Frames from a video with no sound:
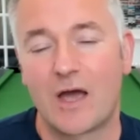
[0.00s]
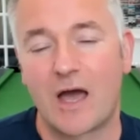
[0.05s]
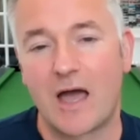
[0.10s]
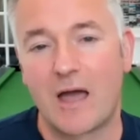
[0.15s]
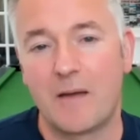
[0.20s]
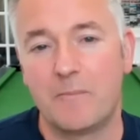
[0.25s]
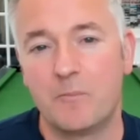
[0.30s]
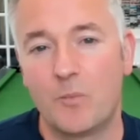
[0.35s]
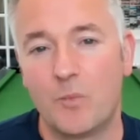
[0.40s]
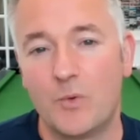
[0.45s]

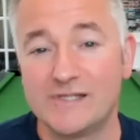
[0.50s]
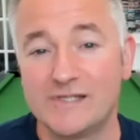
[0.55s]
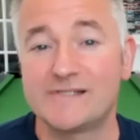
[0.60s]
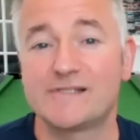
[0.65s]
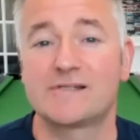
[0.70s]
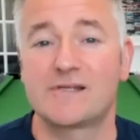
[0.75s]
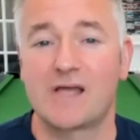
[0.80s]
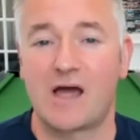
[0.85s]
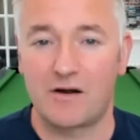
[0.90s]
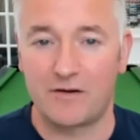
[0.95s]
Um, we
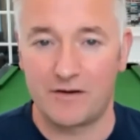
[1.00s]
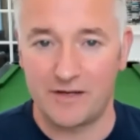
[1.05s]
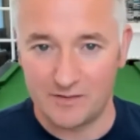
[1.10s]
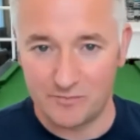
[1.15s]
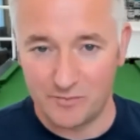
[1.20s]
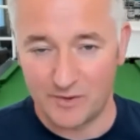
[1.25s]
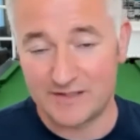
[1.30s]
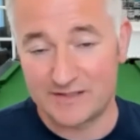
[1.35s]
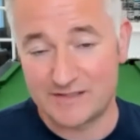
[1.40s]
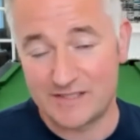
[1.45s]
started
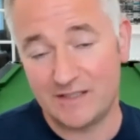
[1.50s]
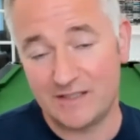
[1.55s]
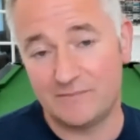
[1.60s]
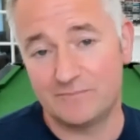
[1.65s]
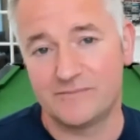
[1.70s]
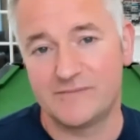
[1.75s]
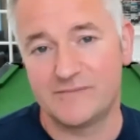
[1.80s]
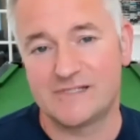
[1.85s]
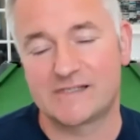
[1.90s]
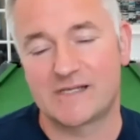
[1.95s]
with
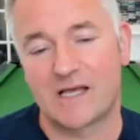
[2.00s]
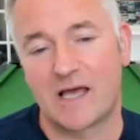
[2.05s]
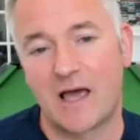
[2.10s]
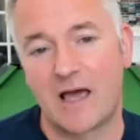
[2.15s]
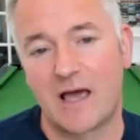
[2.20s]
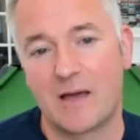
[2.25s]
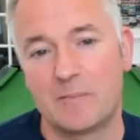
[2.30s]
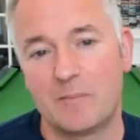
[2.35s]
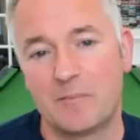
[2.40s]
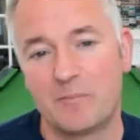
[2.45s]
Teams,
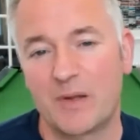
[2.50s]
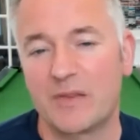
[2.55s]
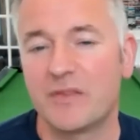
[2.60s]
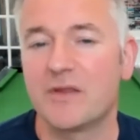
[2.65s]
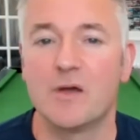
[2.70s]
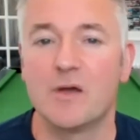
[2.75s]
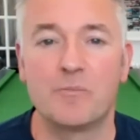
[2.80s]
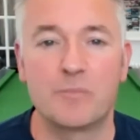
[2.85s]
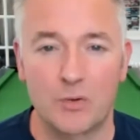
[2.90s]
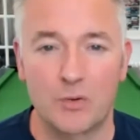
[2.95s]
um, but
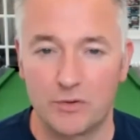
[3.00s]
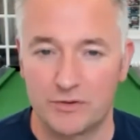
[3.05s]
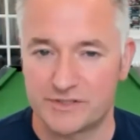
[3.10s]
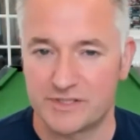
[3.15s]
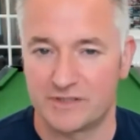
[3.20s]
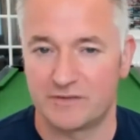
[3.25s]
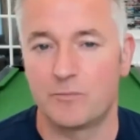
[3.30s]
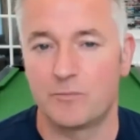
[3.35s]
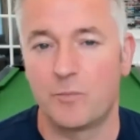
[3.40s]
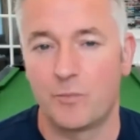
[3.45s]
the approach
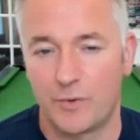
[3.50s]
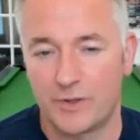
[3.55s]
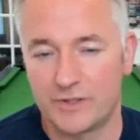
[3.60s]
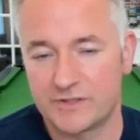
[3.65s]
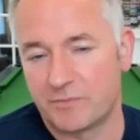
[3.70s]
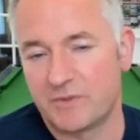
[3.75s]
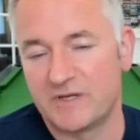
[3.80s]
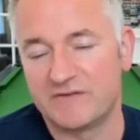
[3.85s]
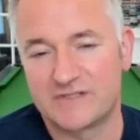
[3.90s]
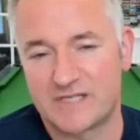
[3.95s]
in
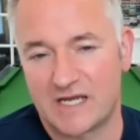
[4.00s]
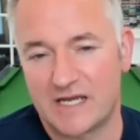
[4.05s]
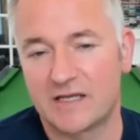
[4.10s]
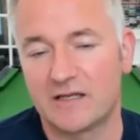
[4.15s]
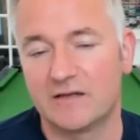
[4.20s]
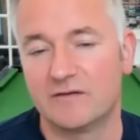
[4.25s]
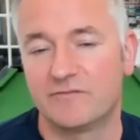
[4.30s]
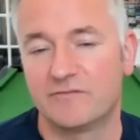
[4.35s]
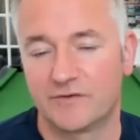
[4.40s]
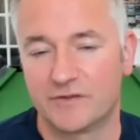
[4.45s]
which we've
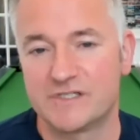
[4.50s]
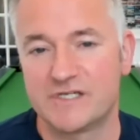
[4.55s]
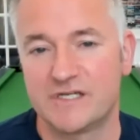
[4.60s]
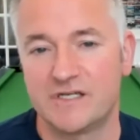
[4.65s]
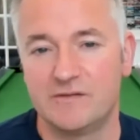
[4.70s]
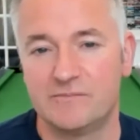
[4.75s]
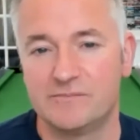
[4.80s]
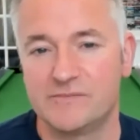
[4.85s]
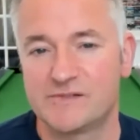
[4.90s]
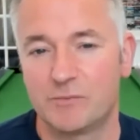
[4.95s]
taken for
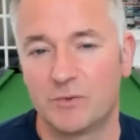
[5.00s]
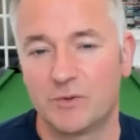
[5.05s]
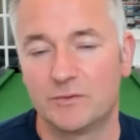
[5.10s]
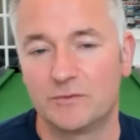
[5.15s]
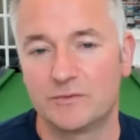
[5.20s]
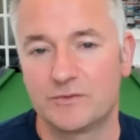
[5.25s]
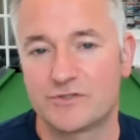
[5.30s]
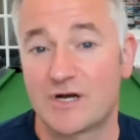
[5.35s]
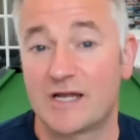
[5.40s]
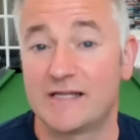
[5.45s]
Teams will
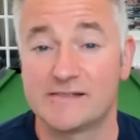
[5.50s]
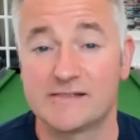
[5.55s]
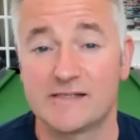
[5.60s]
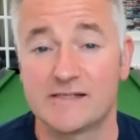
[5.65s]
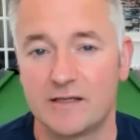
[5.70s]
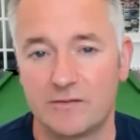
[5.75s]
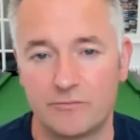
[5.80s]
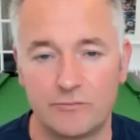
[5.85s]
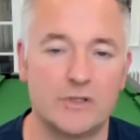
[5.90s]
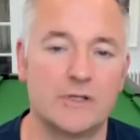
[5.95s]

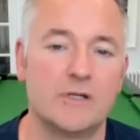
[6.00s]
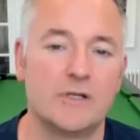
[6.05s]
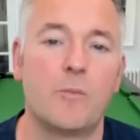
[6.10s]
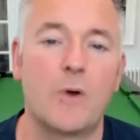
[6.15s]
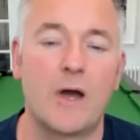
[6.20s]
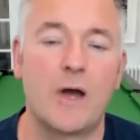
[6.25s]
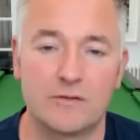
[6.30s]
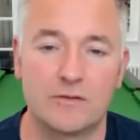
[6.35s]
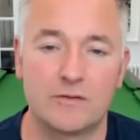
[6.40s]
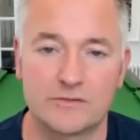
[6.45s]
translate really
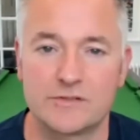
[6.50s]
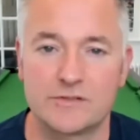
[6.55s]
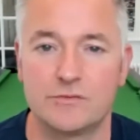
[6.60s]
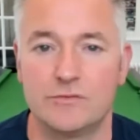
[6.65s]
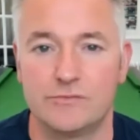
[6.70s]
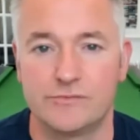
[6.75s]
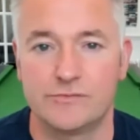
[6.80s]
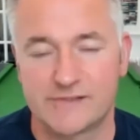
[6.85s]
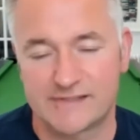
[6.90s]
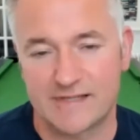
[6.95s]
well to
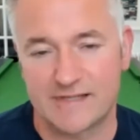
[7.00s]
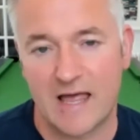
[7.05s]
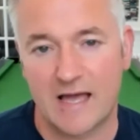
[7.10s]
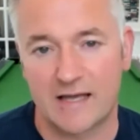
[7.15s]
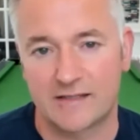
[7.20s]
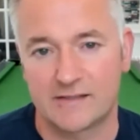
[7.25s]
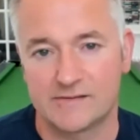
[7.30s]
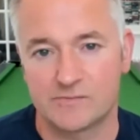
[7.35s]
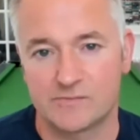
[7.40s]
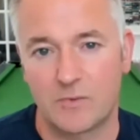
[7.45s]
Slack
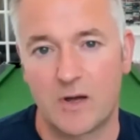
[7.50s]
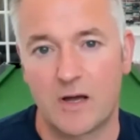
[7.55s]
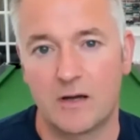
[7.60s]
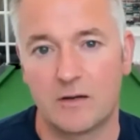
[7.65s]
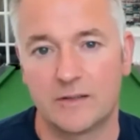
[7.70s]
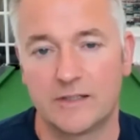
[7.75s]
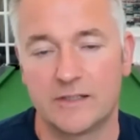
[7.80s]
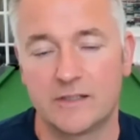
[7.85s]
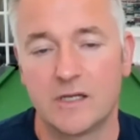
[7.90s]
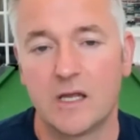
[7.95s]
as well.
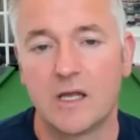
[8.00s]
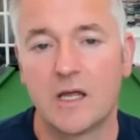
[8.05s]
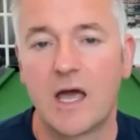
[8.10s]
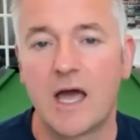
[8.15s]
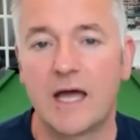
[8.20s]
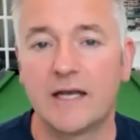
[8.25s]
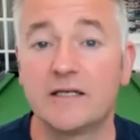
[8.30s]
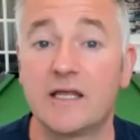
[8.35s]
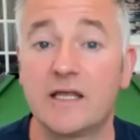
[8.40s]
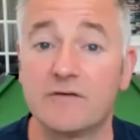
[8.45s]
And,
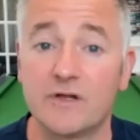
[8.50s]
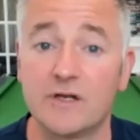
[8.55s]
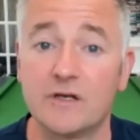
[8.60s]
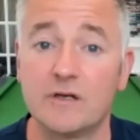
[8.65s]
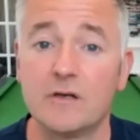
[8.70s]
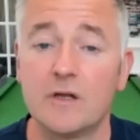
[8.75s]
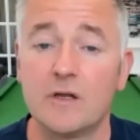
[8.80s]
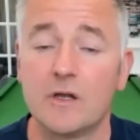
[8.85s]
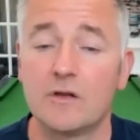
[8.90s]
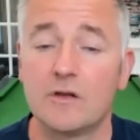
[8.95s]
and
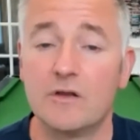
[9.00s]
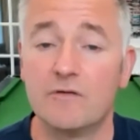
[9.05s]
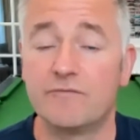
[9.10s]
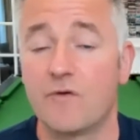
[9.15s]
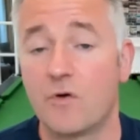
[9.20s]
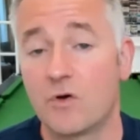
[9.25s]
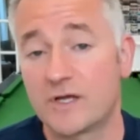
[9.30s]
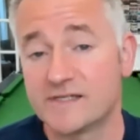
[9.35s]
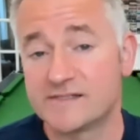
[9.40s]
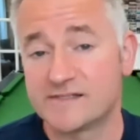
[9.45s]
given the
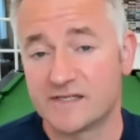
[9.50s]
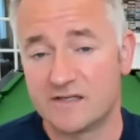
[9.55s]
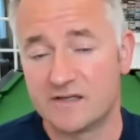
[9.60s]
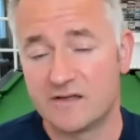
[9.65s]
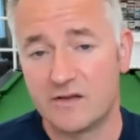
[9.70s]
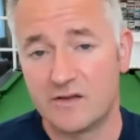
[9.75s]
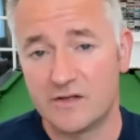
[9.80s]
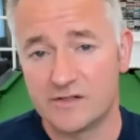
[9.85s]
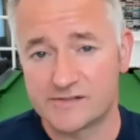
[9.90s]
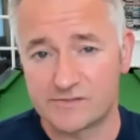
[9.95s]
focus
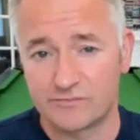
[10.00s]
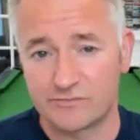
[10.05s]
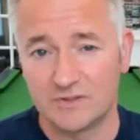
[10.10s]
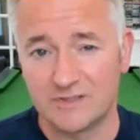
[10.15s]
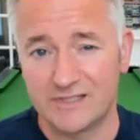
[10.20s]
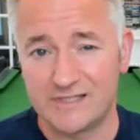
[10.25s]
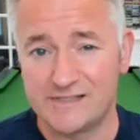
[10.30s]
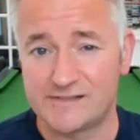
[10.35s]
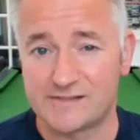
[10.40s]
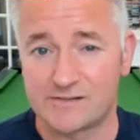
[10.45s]
in this
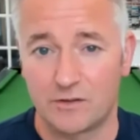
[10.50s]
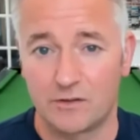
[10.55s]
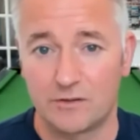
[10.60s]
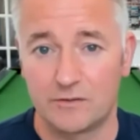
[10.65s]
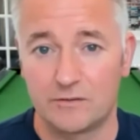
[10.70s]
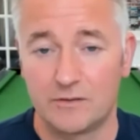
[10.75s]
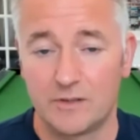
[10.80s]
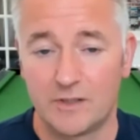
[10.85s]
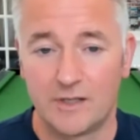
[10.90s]
release on,